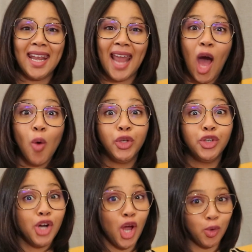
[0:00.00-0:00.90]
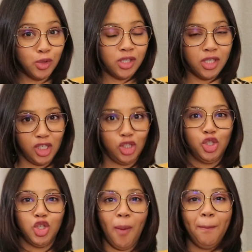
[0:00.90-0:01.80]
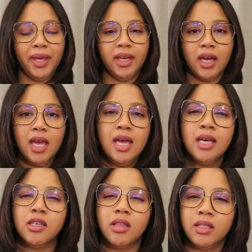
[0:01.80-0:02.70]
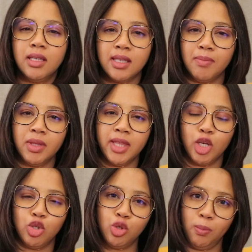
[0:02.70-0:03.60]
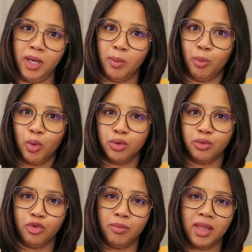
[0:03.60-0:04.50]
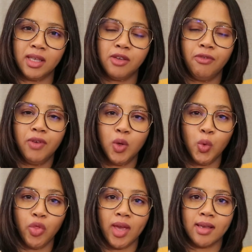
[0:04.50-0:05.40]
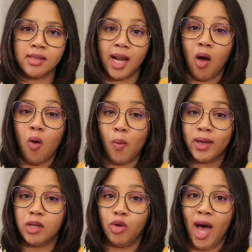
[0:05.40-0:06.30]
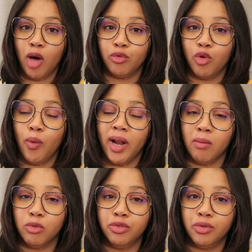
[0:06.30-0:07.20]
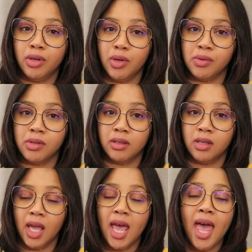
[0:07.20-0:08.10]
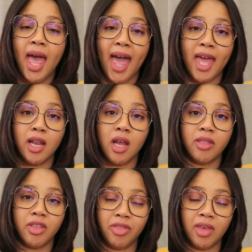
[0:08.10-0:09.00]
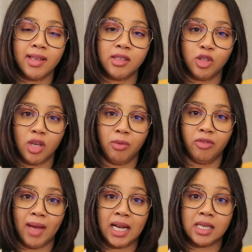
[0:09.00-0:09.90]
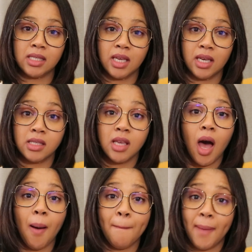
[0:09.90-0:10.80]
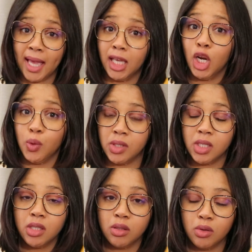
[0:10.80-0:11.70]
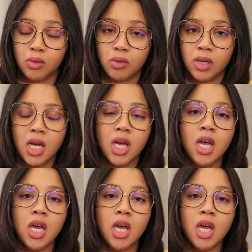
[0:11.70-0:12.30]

Now, grocery shopping. So this is something that is super important for me. There's a few things that I always look out for when I move to a new city, and the thing that's on top of my list is my grocery store.